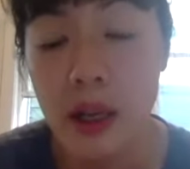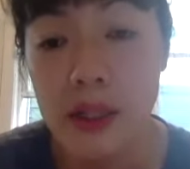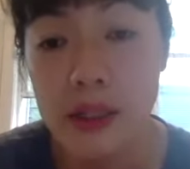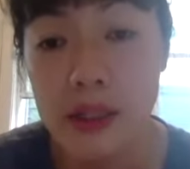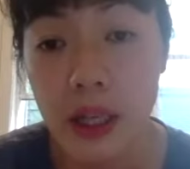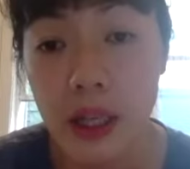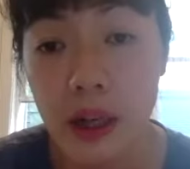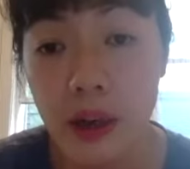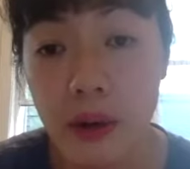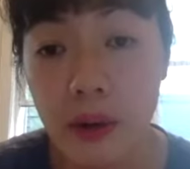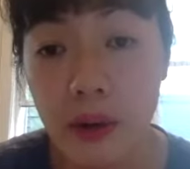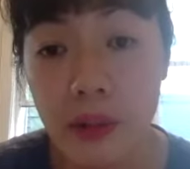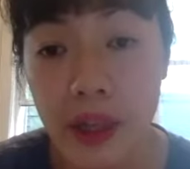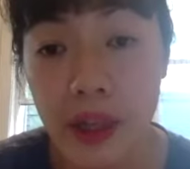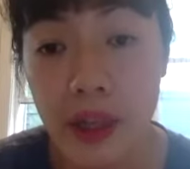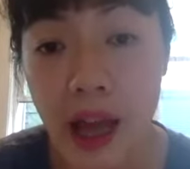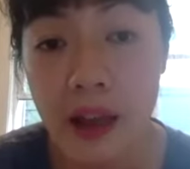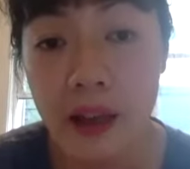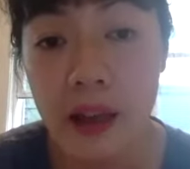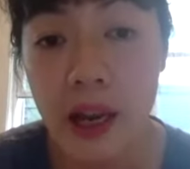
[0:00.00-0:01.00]
So
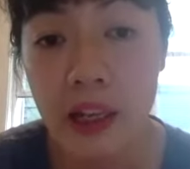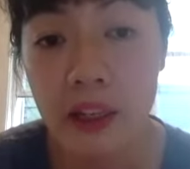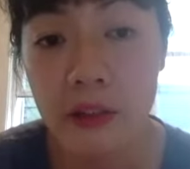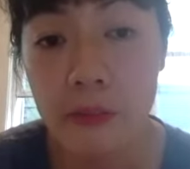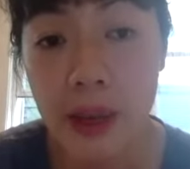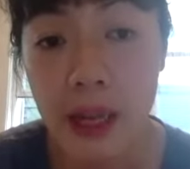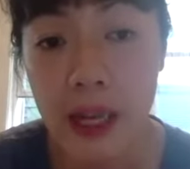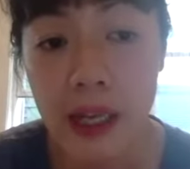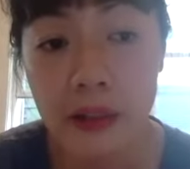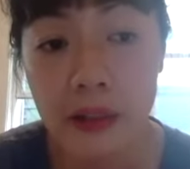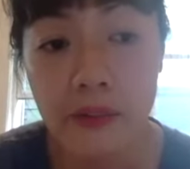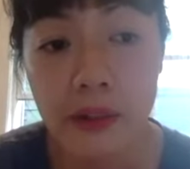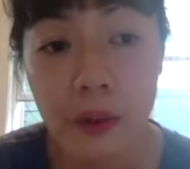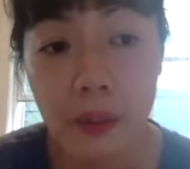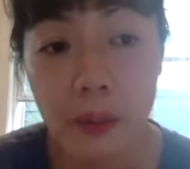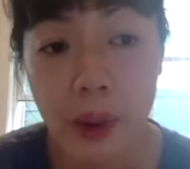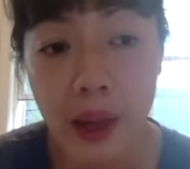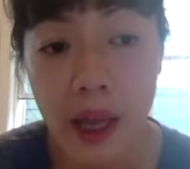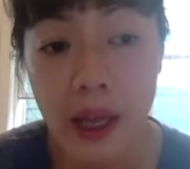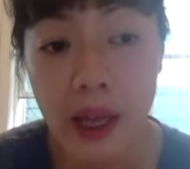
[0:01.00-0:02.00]
that kind of paved the
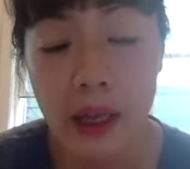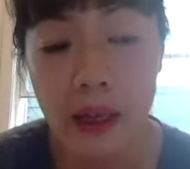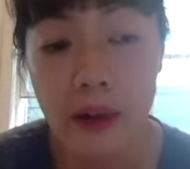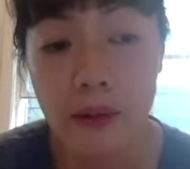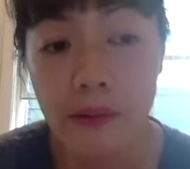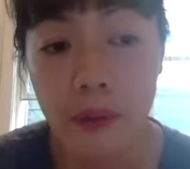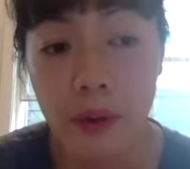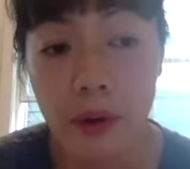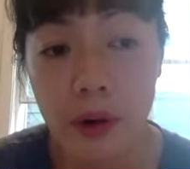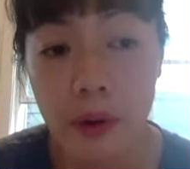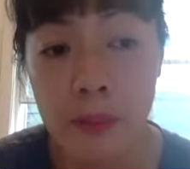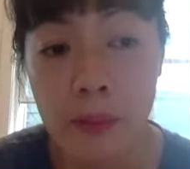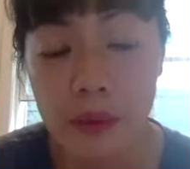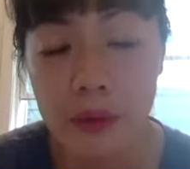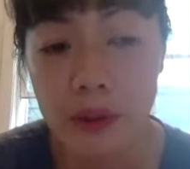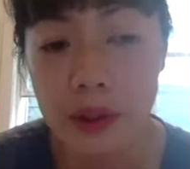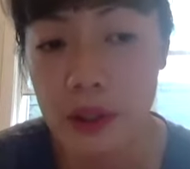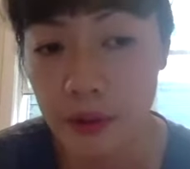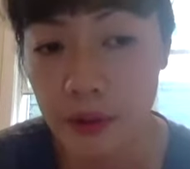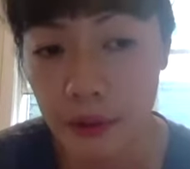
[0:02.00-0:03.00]
way for
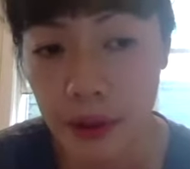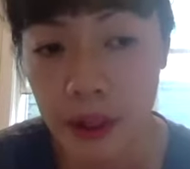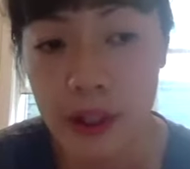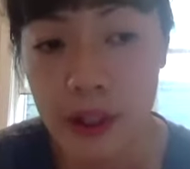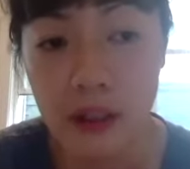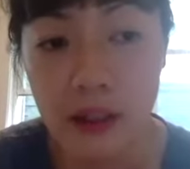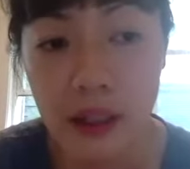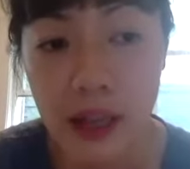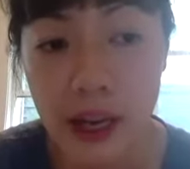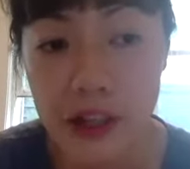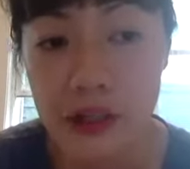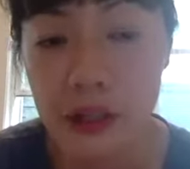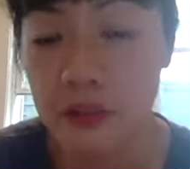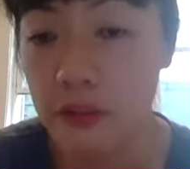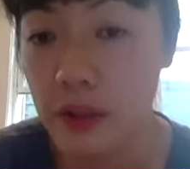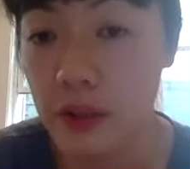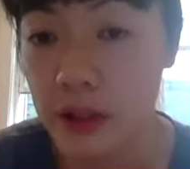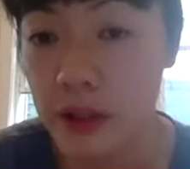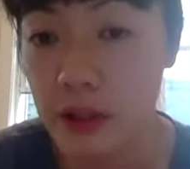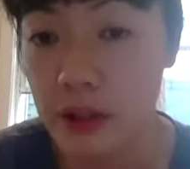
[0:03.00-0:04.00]
different
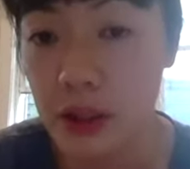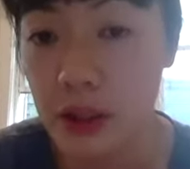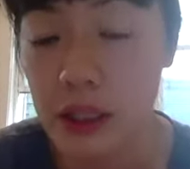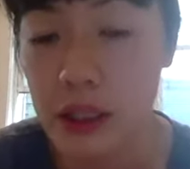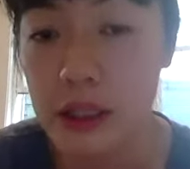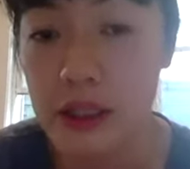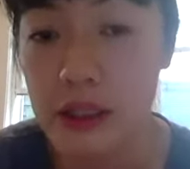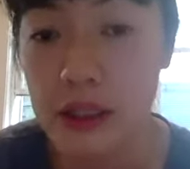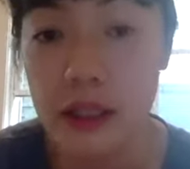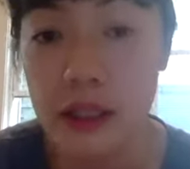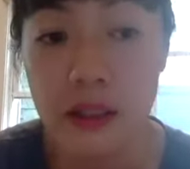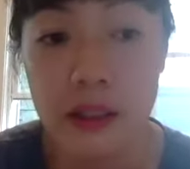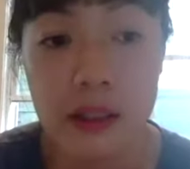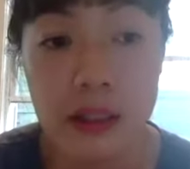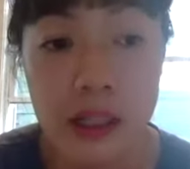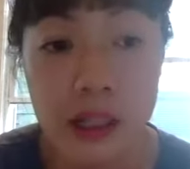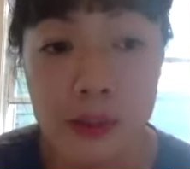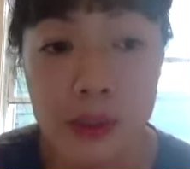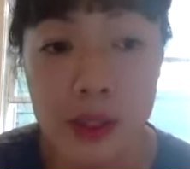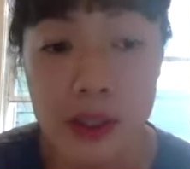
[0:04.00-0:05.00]
election victories in the
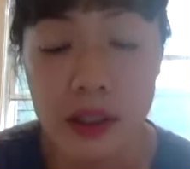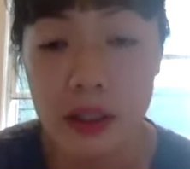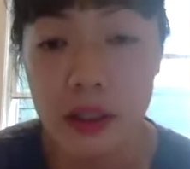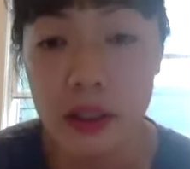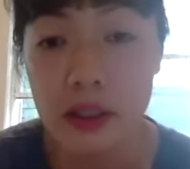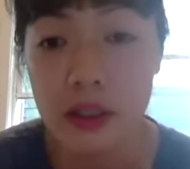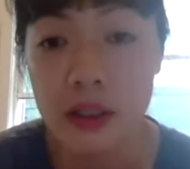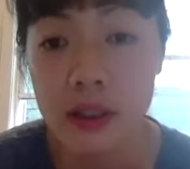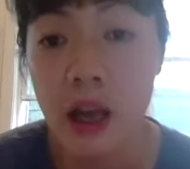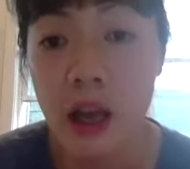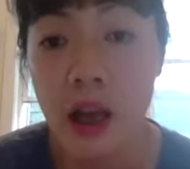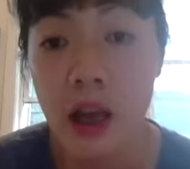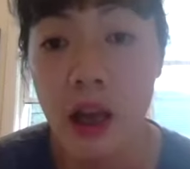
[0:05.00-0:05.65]
Teamsters.